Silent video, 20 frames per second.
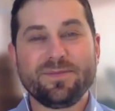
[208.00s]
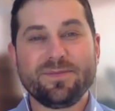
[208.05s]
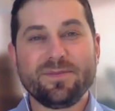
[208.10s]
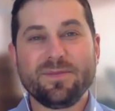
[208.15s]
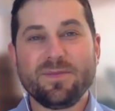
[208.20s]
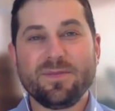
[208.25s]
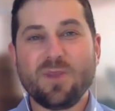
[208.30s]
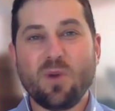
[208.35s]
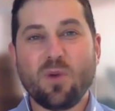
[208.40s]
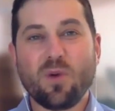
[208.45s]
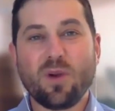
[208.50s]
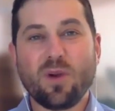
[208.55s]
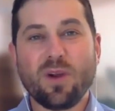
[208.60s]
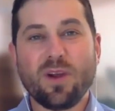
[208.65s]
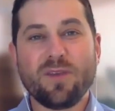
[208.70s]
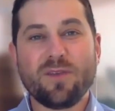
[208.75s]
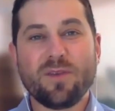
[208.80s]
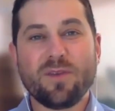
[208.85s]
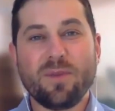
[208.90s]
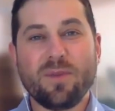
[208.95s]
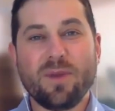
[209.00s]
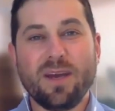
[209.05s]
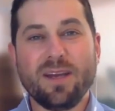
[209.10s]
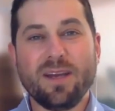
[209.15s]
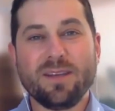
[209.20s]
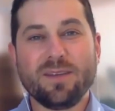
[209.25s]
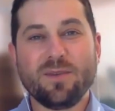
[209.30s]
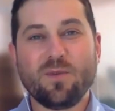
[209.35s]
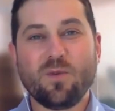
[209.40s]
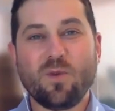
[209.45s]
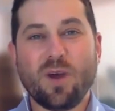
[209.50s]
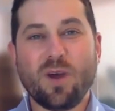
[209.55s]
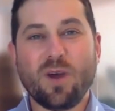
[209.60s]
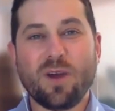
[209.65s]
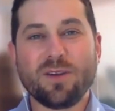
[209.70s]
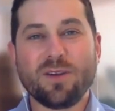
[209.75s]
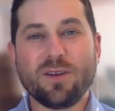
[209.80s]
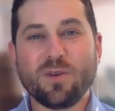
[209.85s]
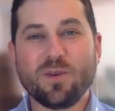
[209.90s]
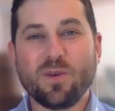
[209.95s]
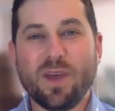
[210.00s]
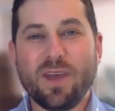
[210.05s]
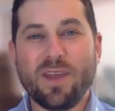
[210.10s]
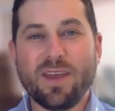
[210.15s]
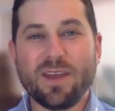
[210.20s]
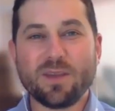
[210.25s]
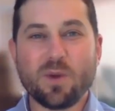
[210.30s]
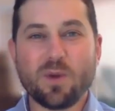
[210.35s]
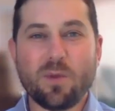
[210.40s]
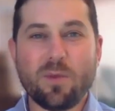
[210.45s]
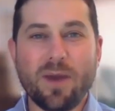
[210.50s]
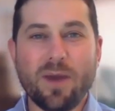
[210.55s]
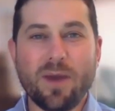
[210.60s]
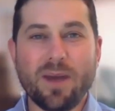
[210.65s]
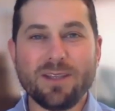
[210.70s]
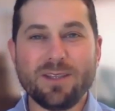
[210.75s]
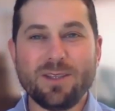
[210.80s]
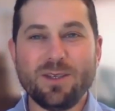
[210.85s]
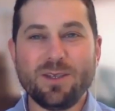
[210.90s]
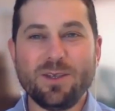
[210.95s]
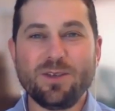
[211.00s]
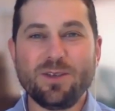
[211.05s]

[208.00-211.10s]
And don't worry if the mind wanders away. That's what minds do.